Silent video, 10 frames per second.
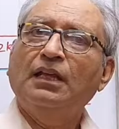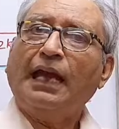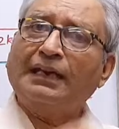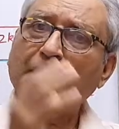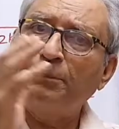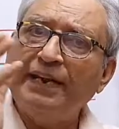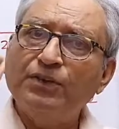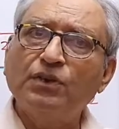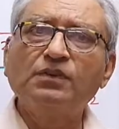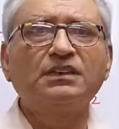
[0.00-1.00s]
and the
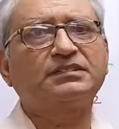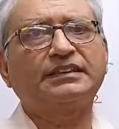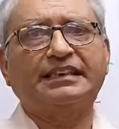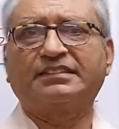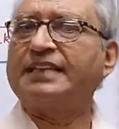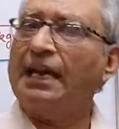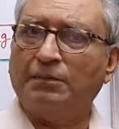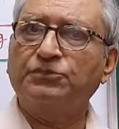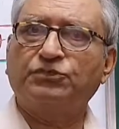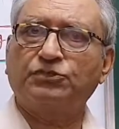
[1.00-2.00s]
pre-university
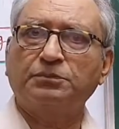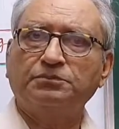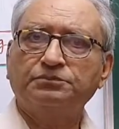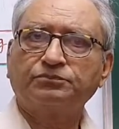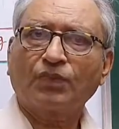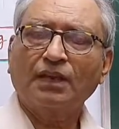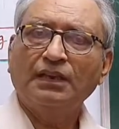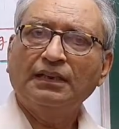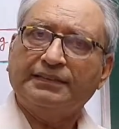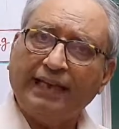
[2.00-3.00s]
exams,
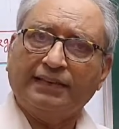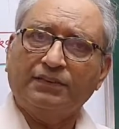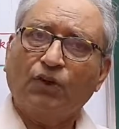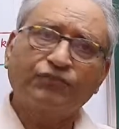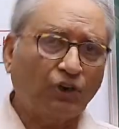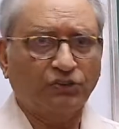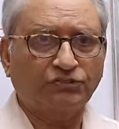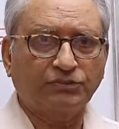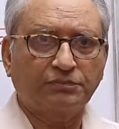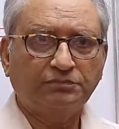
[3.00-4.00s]
then, of
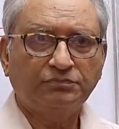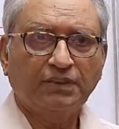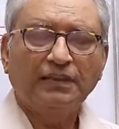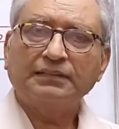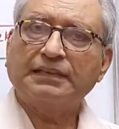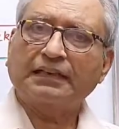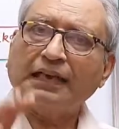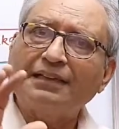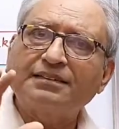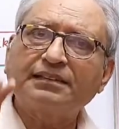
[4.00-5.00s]
course, the
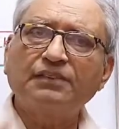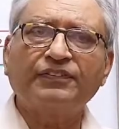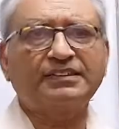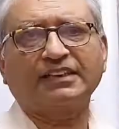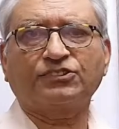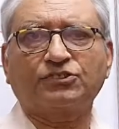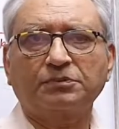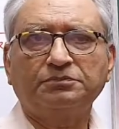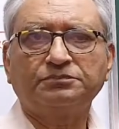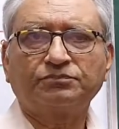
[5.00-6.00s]
classical physics
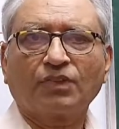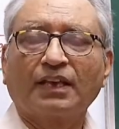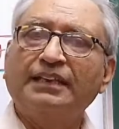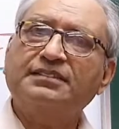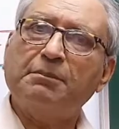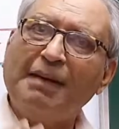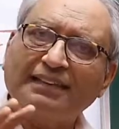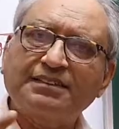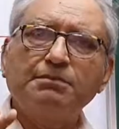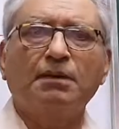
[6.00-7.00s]
is the
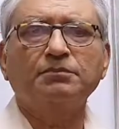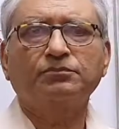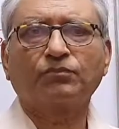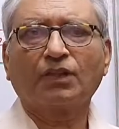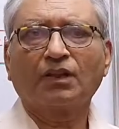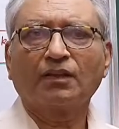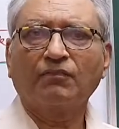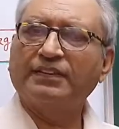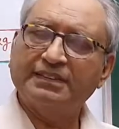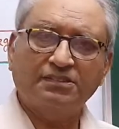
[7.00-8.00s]
maximum
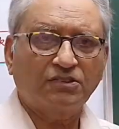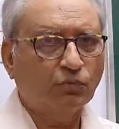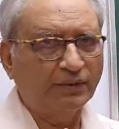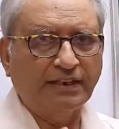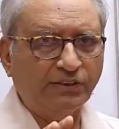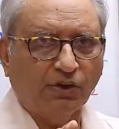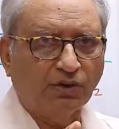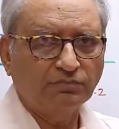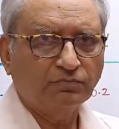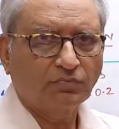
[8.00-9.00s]
which is within
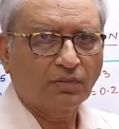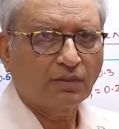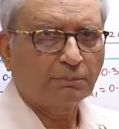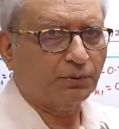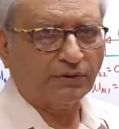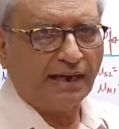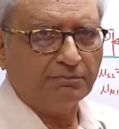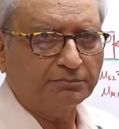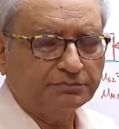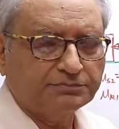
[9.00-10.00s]
your program.